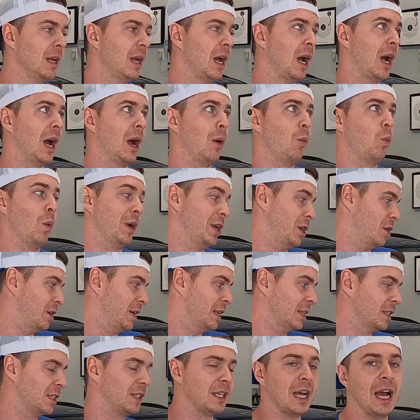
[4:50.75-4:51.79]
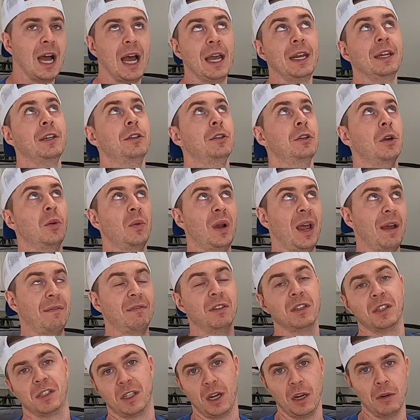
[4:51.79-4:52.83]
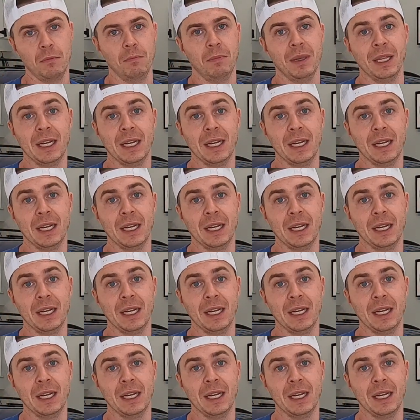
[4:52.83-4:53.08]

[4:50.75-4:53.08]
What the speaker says: when you're inside and you don't have the sun